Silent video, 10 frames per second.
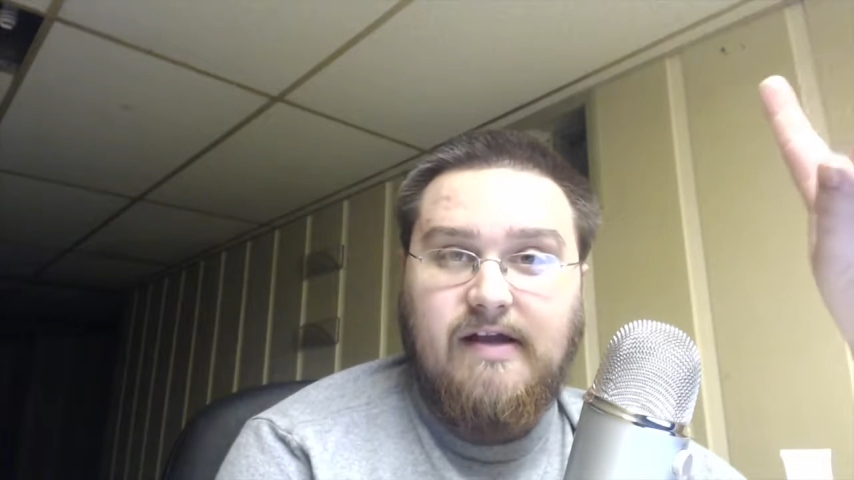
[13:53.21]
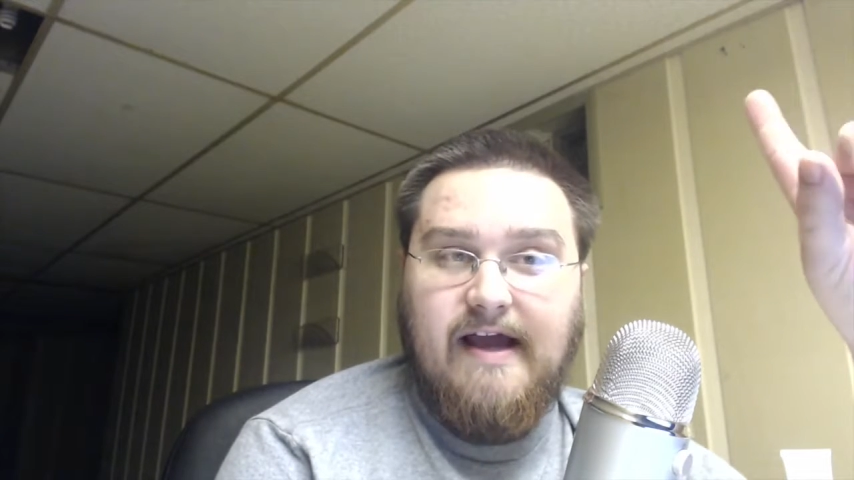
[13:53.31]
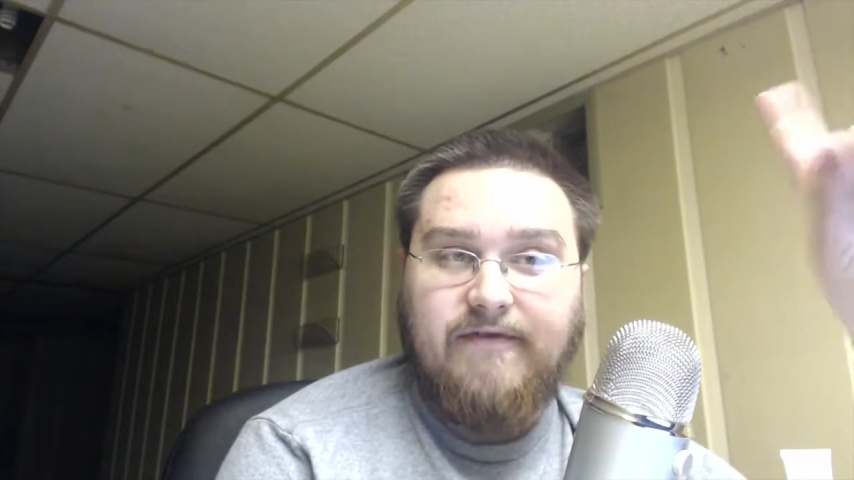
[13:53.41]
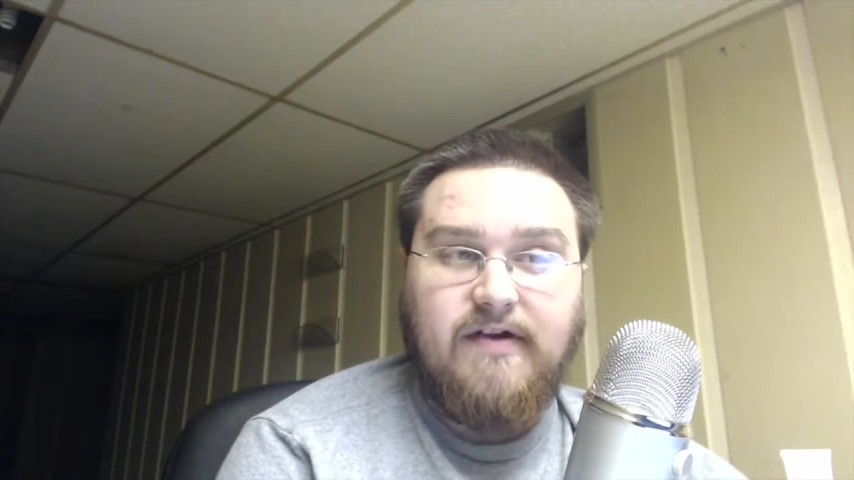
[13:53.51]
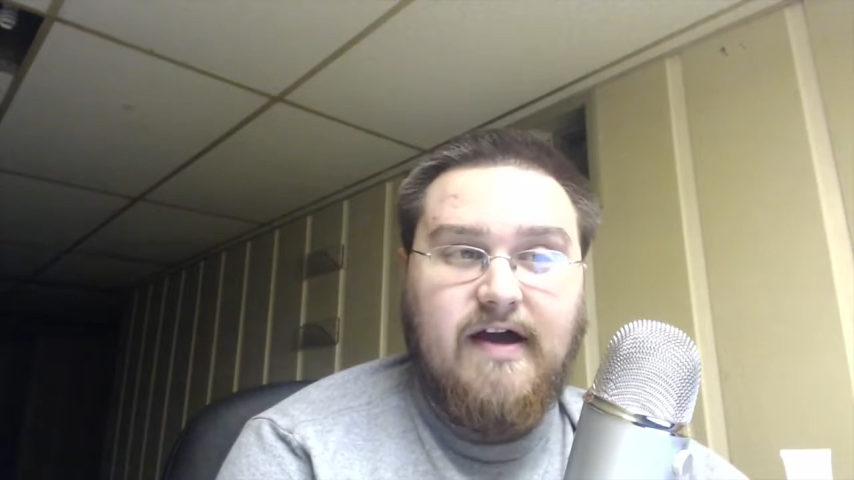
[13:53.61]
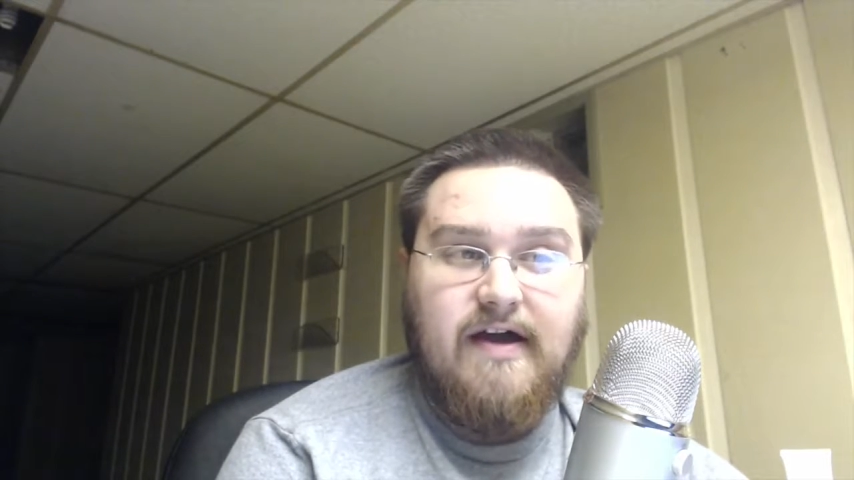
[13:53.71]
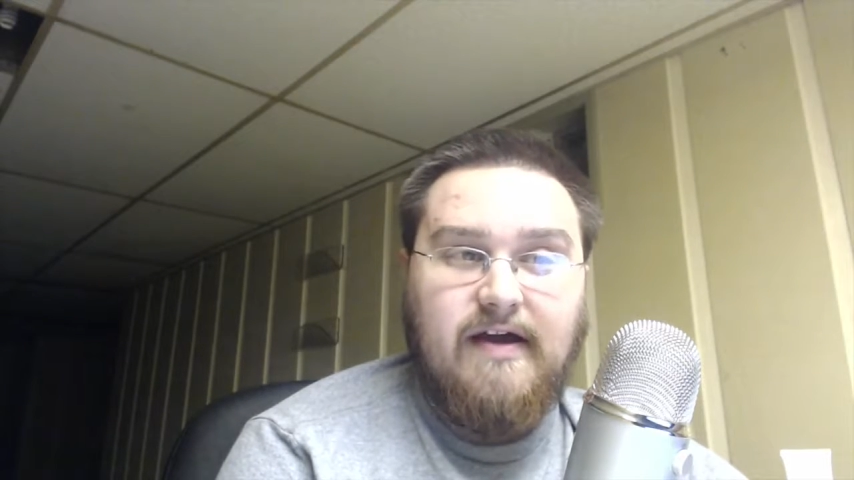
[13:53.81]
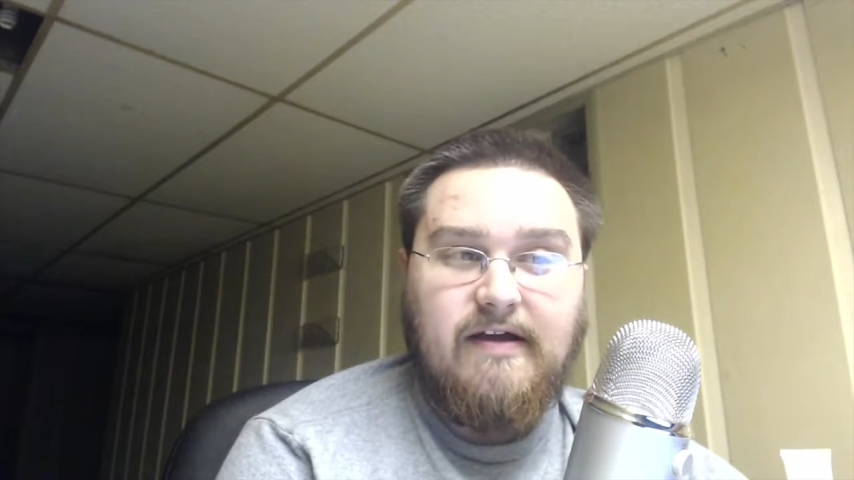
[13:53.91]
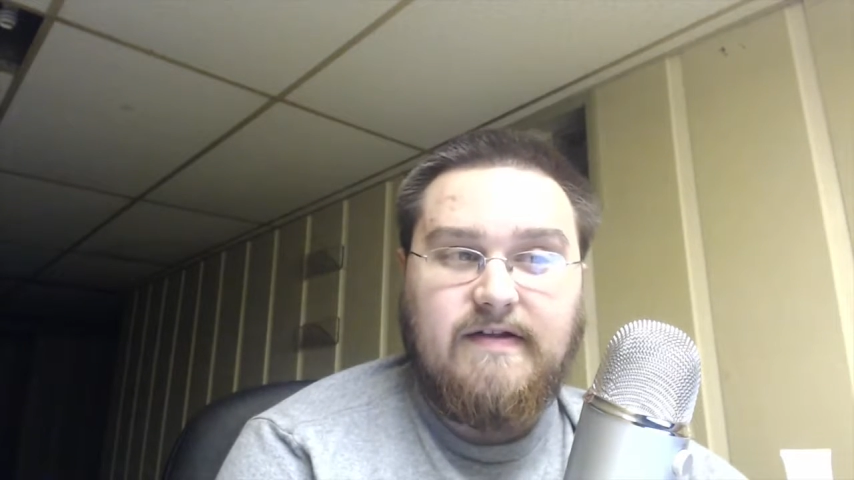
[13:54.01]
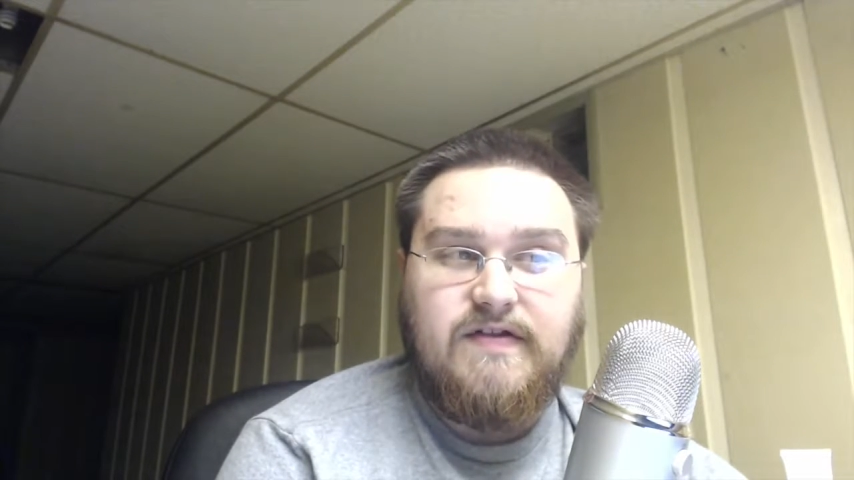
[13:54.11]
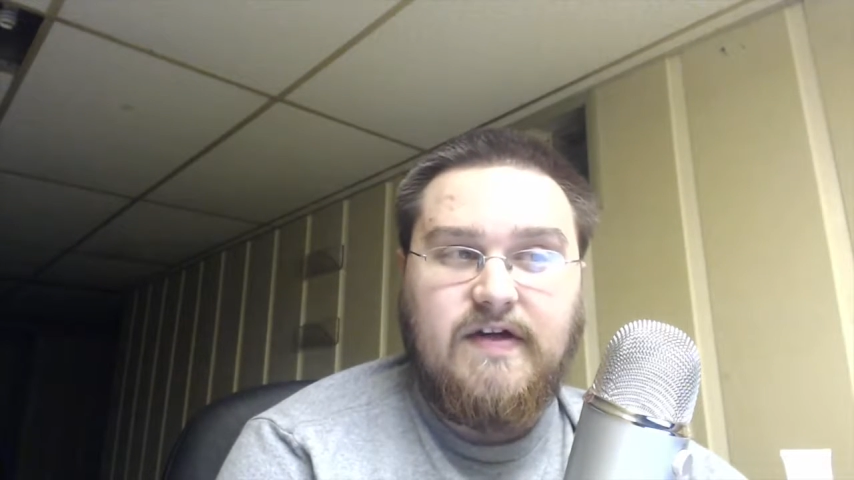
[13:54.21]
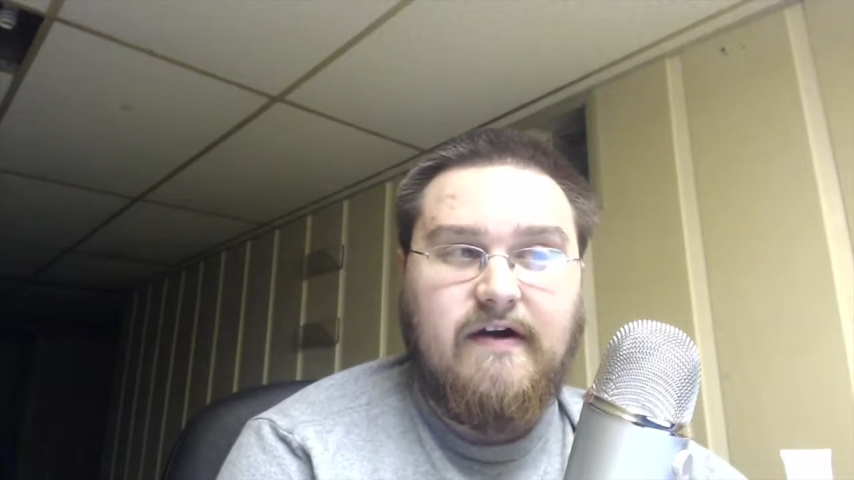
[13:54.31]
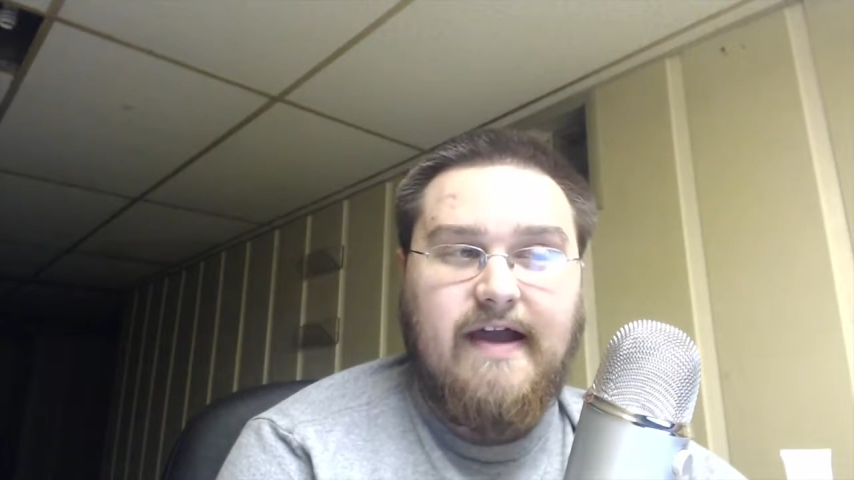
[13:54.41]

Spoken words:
After I saw